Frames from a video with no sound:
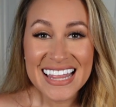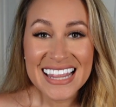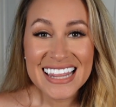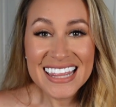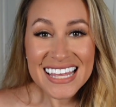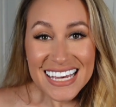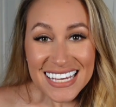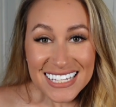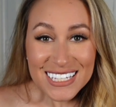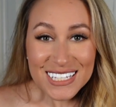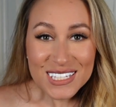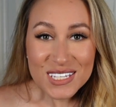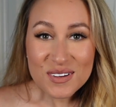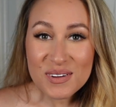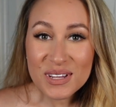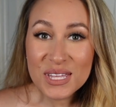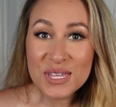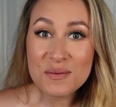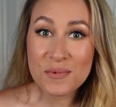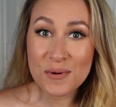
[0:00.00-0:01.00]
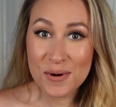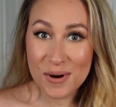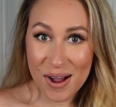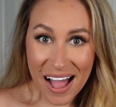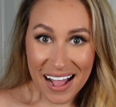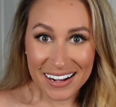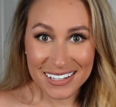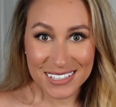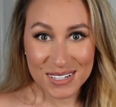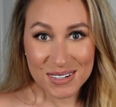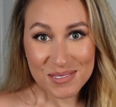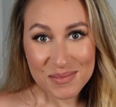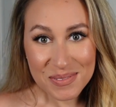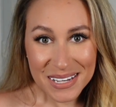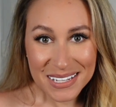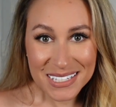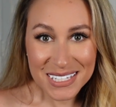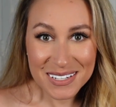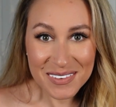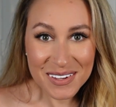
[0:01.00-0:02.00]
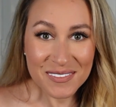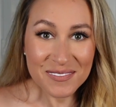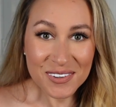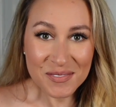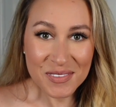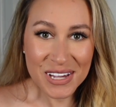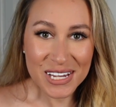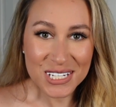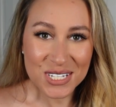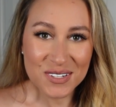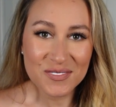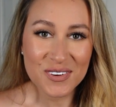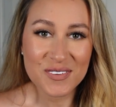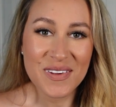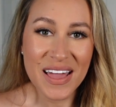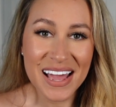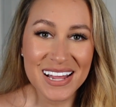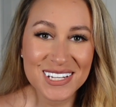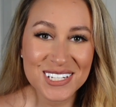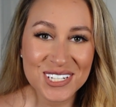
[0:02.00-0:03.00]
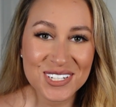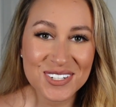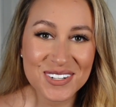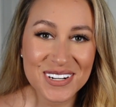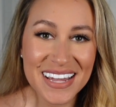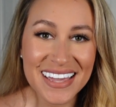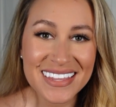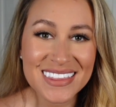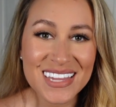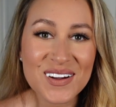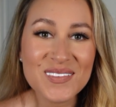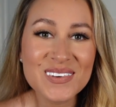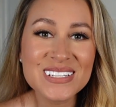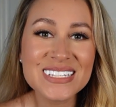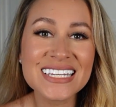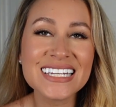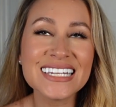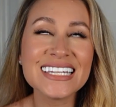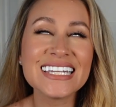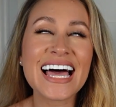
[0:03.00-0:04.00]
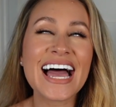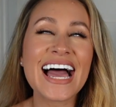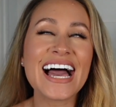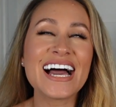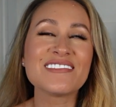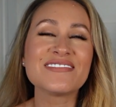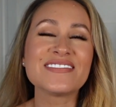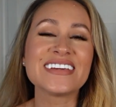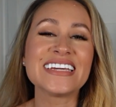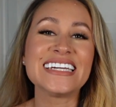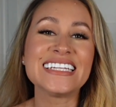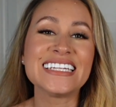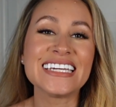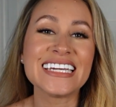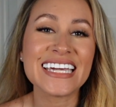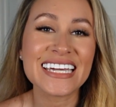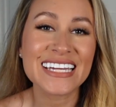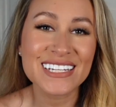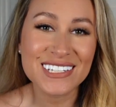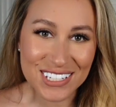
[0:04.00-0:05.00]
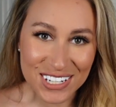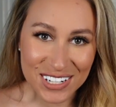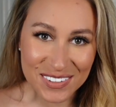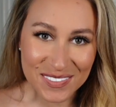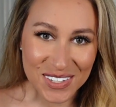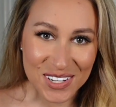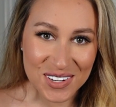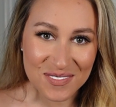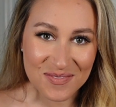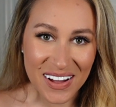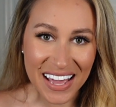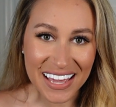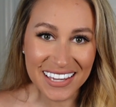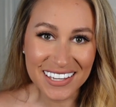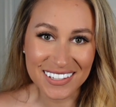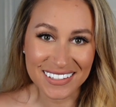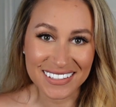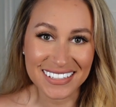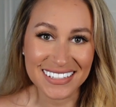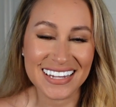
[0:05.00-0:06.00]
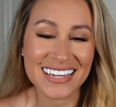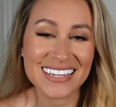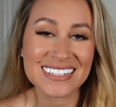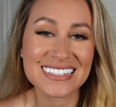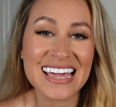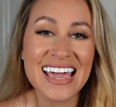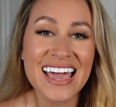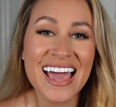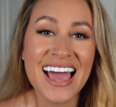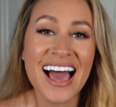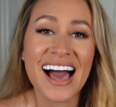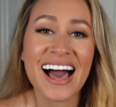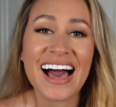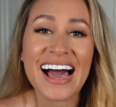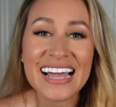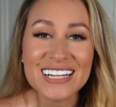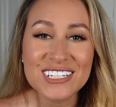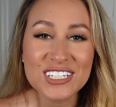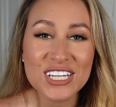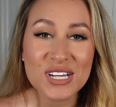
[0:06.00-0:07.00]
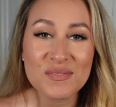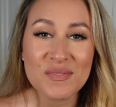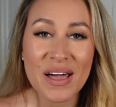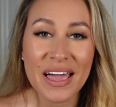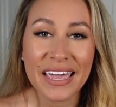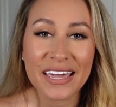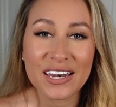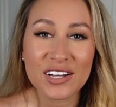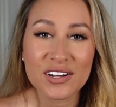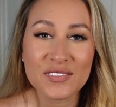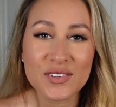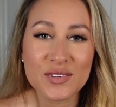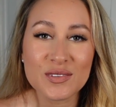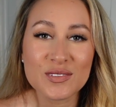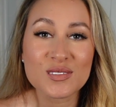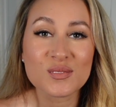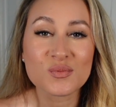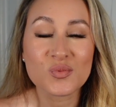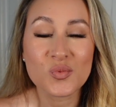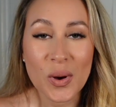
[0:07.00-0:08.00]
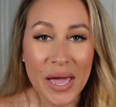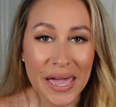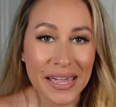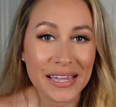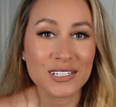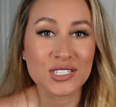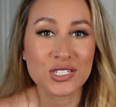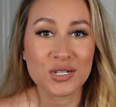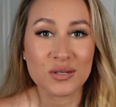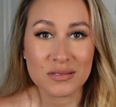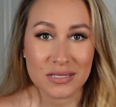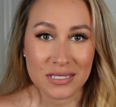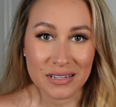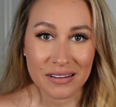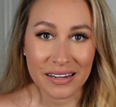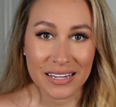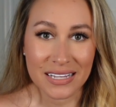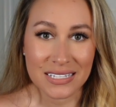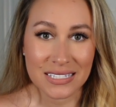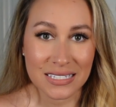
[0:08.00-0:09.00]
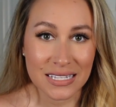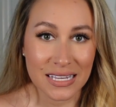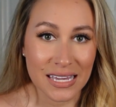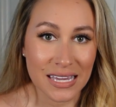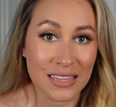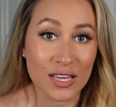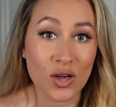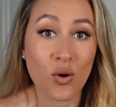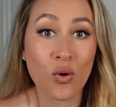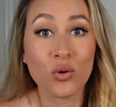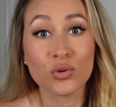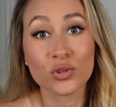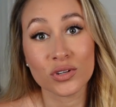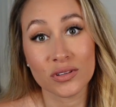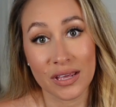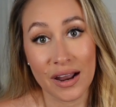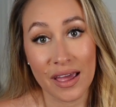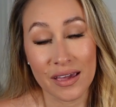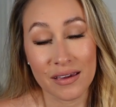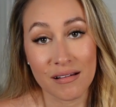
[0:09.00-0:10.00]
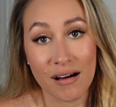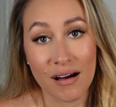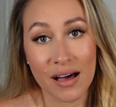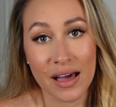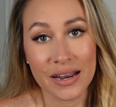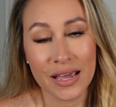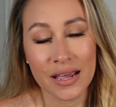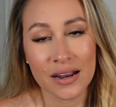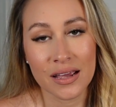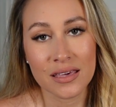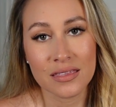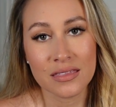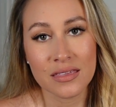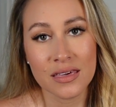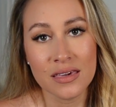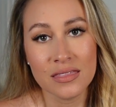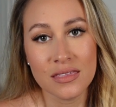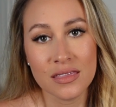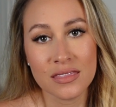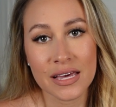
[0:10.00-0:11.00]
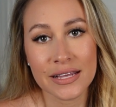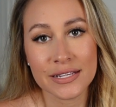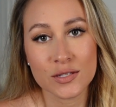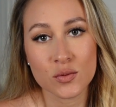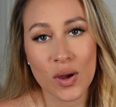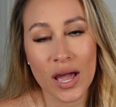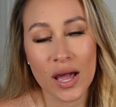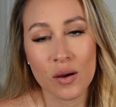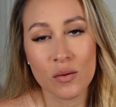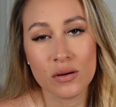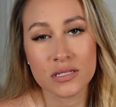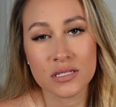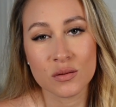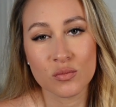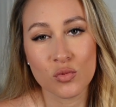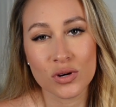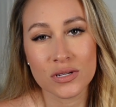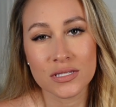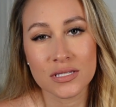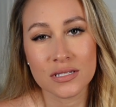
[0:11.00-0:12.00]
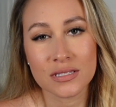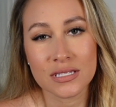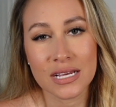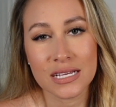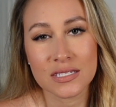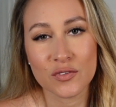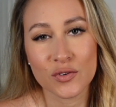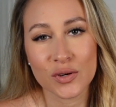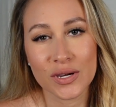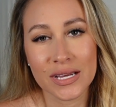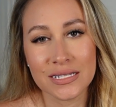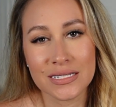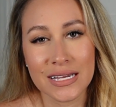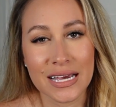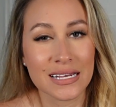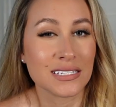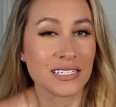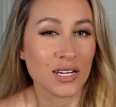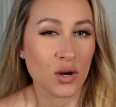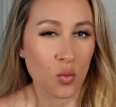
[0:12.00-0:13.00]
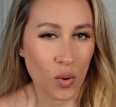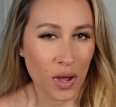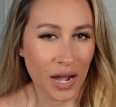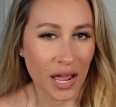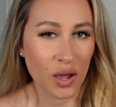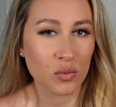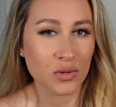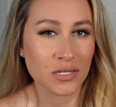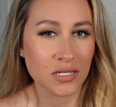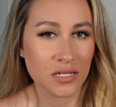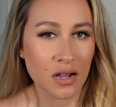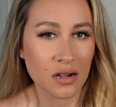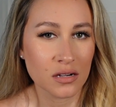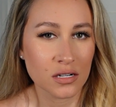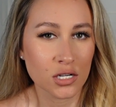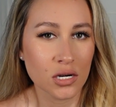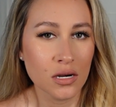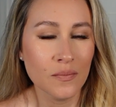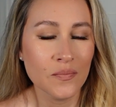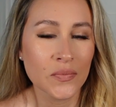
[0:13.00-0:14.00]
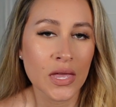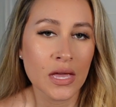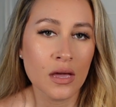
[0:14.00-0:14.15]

This is a really practical piece of information for pageantry, and that was laugh in interview. My goodness, I took my interviews way too seriously the older that I got, and I think that that's why I was a more successful contestant when I was younger,